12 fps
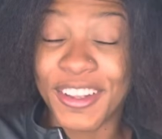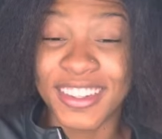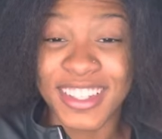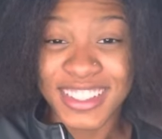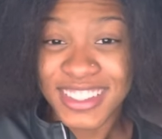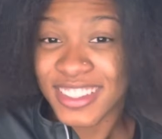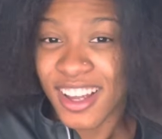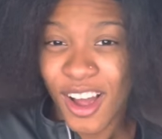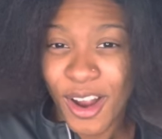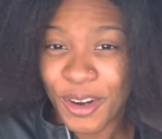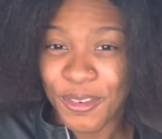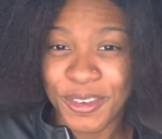this is a
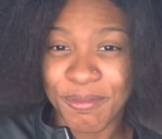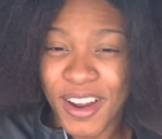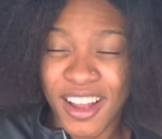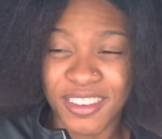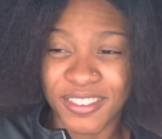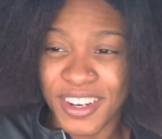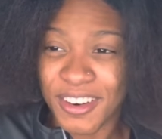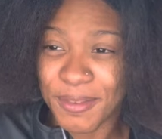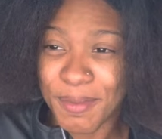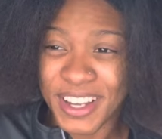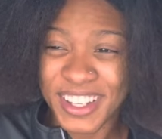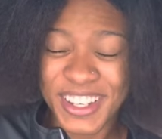hard one probably for
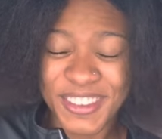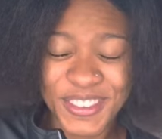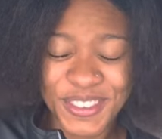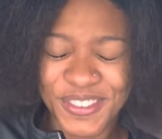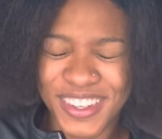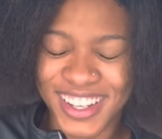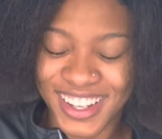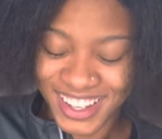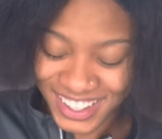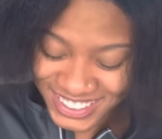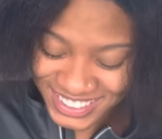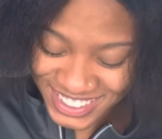everybody. Even with
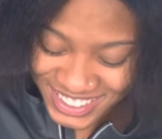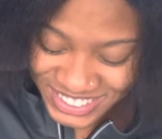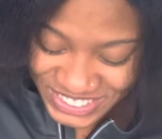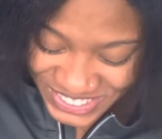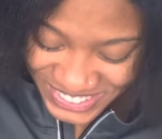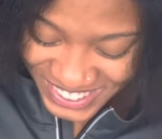exes, you